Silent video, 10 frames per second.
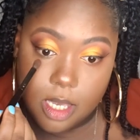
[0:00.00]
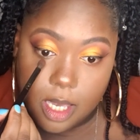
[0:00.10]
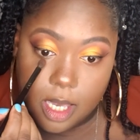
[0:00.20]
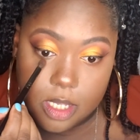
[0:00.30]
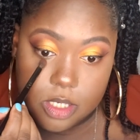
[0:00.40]

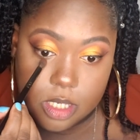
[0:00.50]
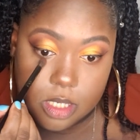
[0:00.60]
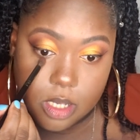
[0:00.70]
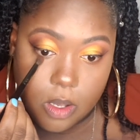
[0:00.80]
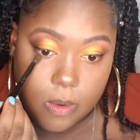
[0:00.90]
and just
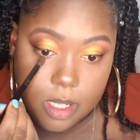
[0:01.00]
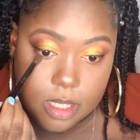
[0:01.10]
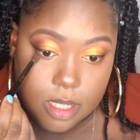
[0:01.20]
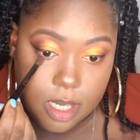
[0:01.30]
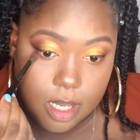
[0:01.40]
go under
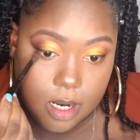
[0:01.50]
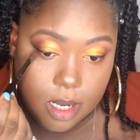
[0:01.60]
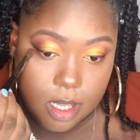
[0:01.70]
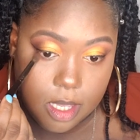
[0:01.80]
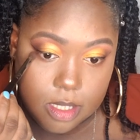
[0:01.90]
there
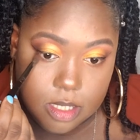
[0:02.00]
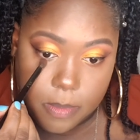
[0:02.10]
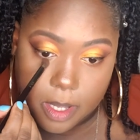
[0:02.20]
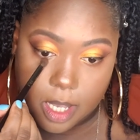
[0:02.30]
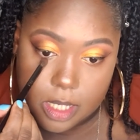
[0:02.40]
and
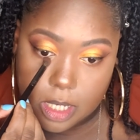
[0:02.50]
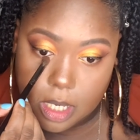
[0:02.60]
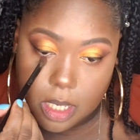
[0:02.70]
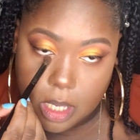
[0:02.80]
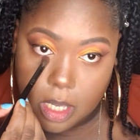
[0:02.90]
deposit
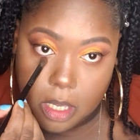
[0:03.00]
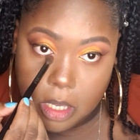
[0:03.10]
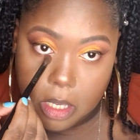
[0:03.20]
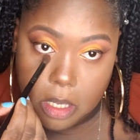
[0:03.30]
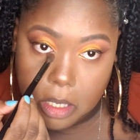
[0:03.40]
it
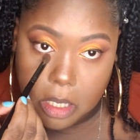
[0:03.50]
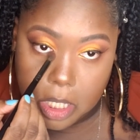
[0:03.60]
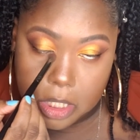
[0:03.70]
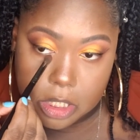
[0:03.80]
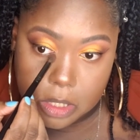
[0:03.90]

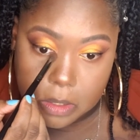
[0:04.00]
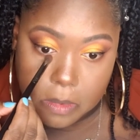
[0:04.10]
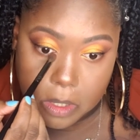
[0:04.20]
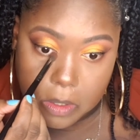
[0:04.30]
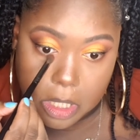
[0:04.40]
and
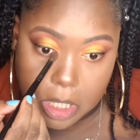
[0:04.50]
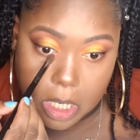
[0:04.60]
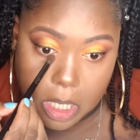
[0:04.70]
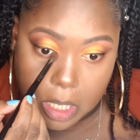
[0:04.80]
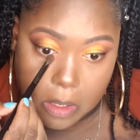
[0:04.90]
smoke it
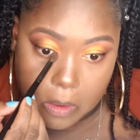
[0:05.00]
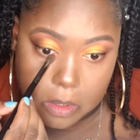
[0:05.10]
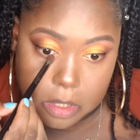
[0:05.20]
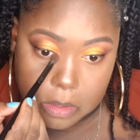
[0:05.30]
out,